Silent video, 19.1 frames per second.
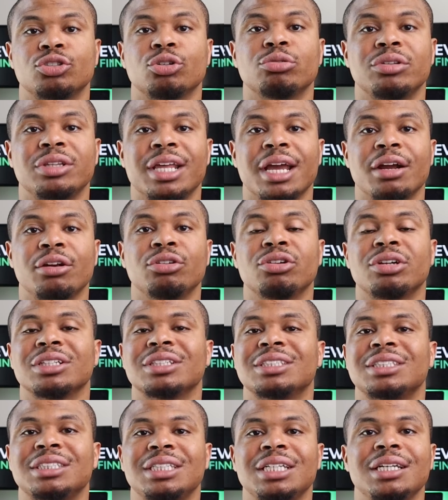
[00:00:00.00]
So there you can
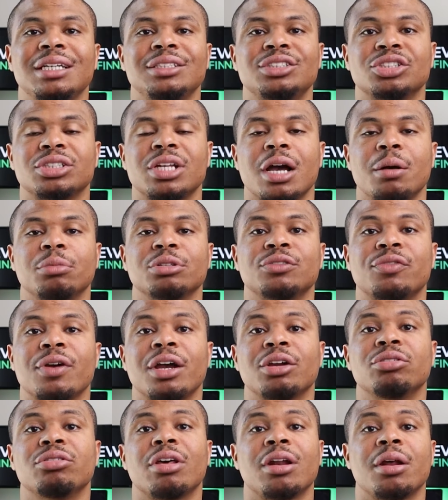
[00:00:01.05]
see just how much
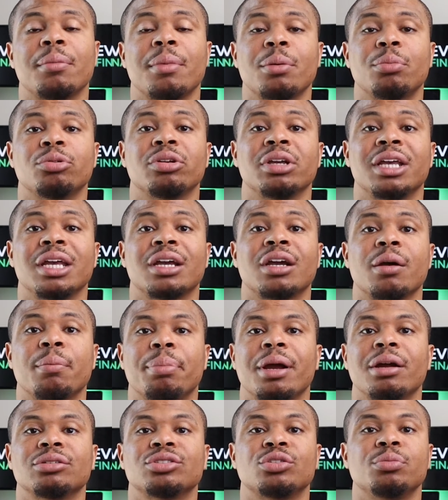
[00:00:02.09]
value that I'm able to get
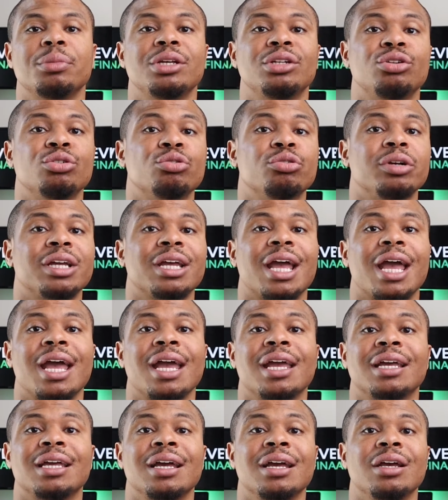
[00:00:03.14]
compared to me doing
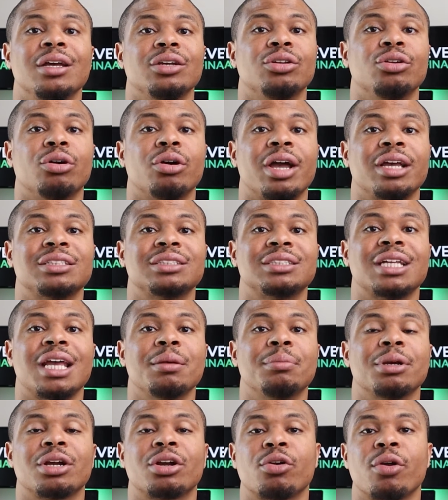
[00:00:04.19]
a
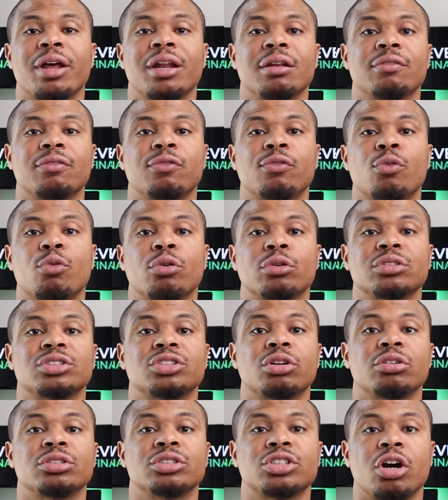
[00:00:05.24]
statement credit for
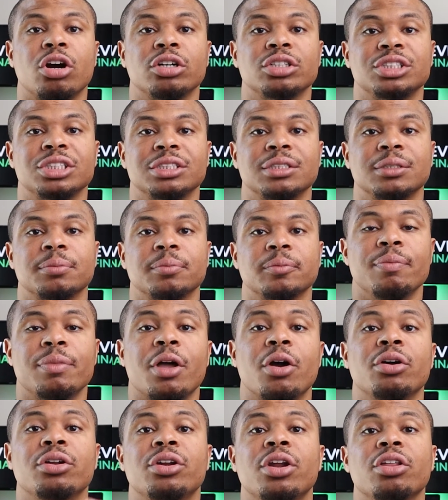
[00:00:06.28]
certain charges.
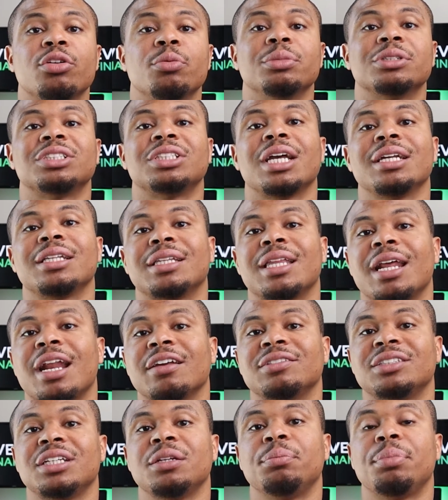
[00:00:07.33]
Now, another mistake that
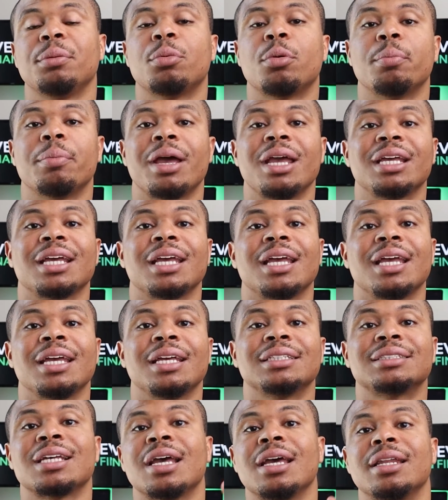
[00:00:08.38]
I've seen people make
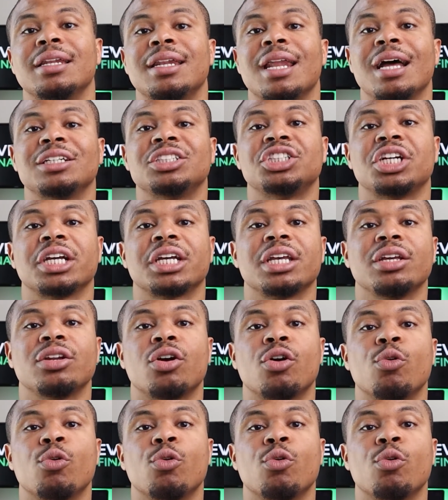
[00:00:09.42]
is not checking